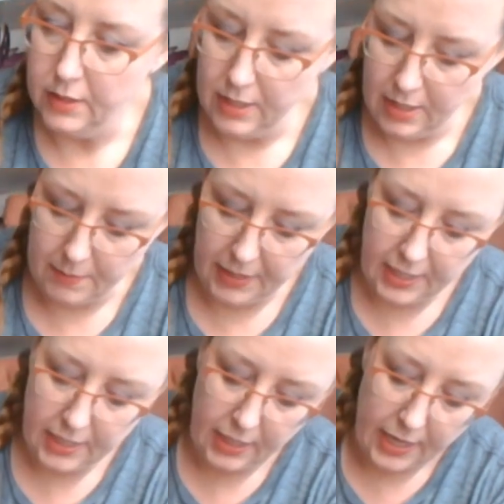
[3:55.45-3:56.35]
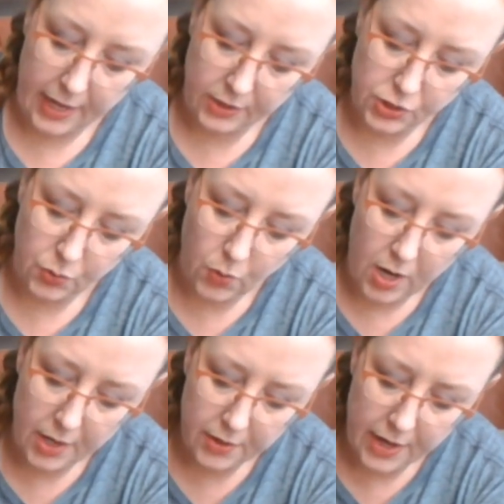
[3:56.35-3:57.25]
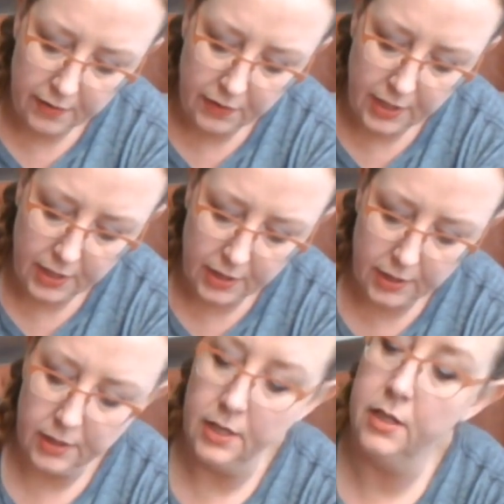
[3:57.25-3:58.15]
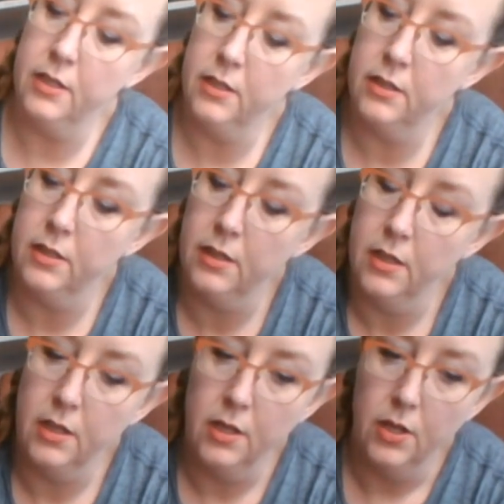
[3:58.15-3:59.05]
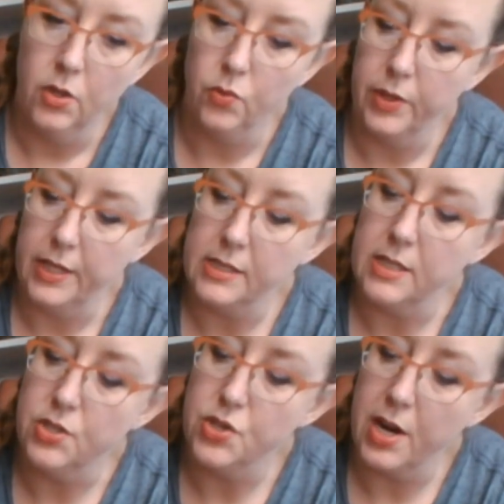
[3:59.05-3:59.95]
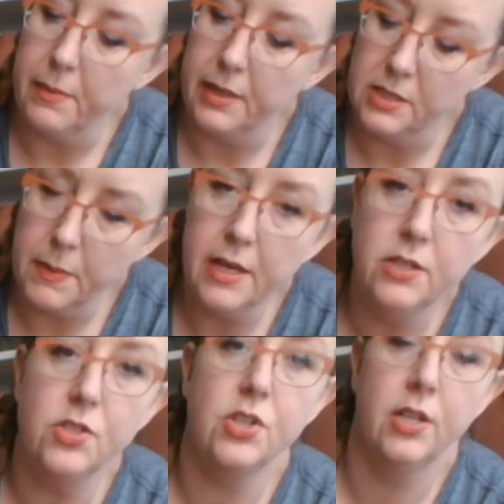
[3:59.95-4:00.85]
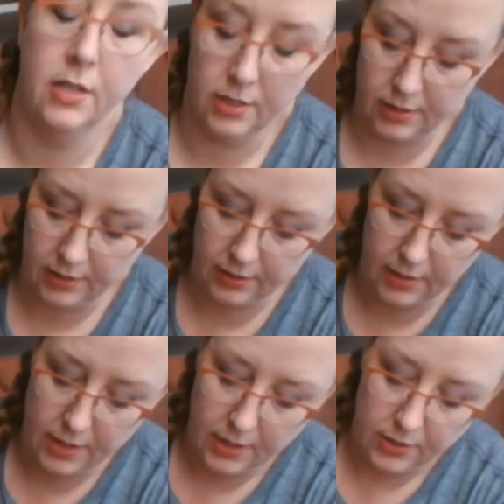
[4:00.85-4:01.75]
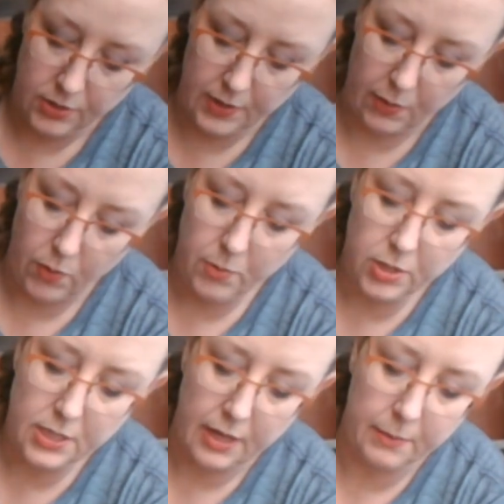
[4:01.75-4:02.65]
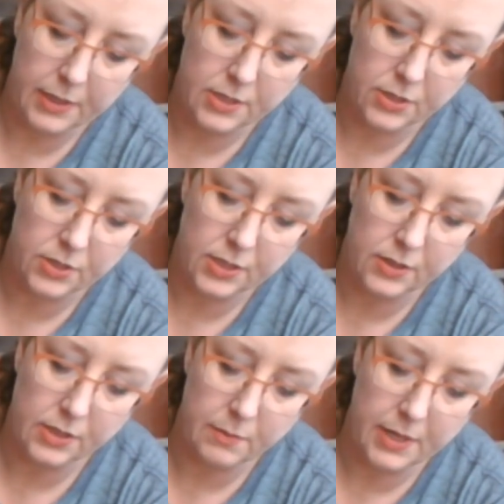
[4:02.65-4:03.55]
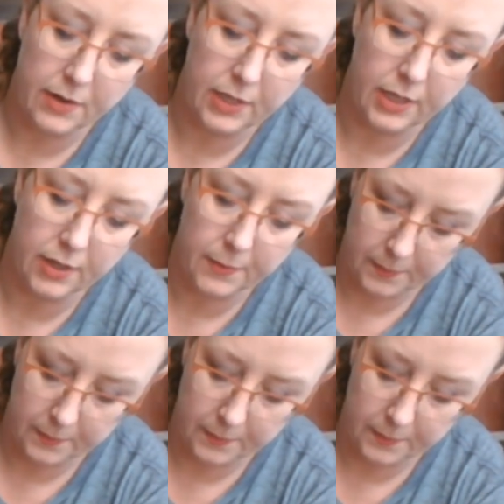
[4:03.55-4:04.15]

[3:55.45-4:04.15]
I'm gonna get any extra water out of here, rinse and dry sponge. Do that one more time because there's still some down in here.